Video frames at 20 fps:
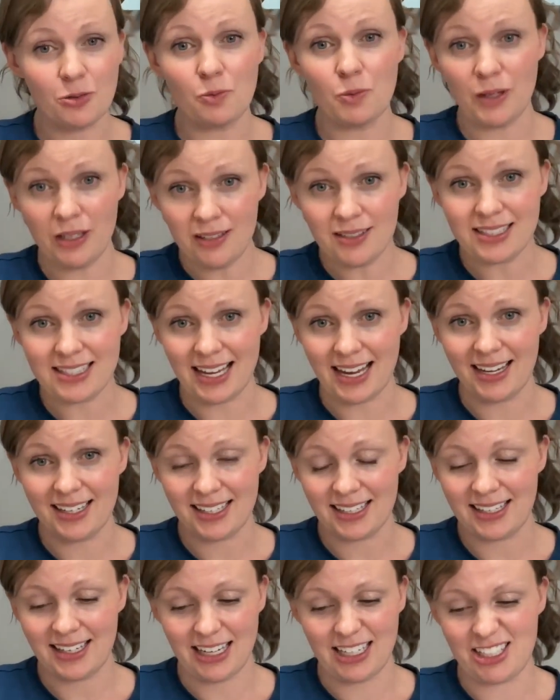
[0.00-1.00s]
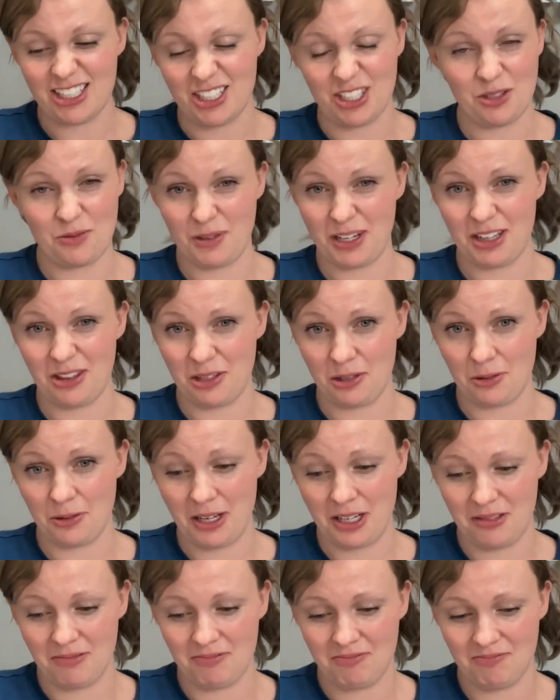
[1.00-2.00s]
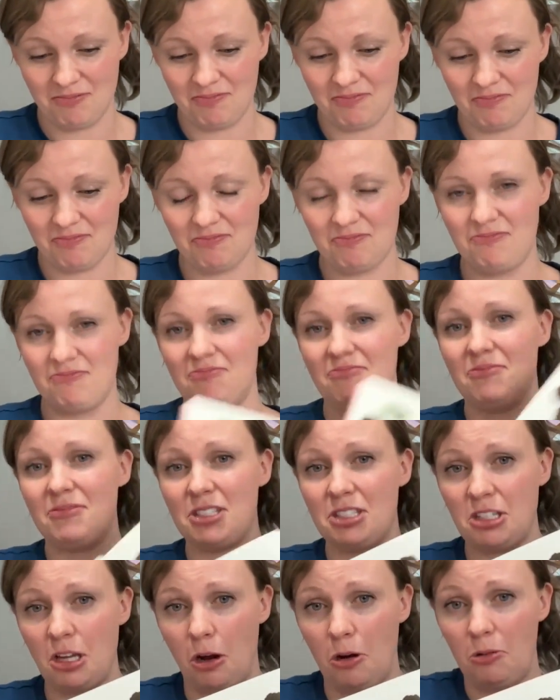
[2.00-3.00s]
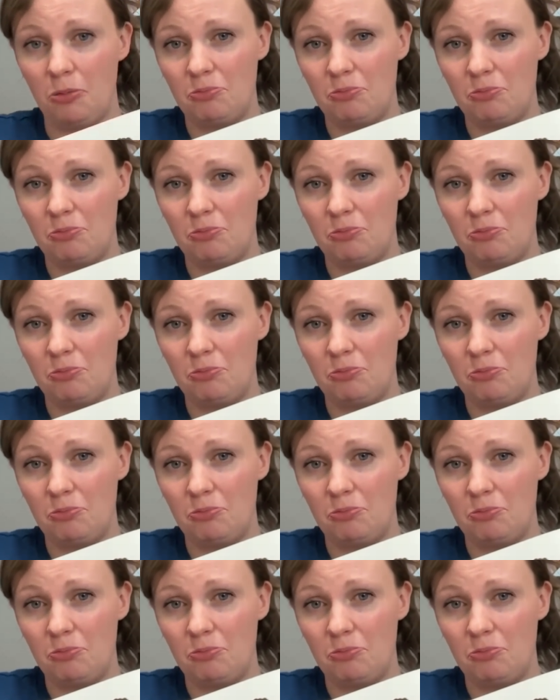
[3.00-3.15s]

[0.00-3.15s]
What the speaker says: will sit and just read through it. So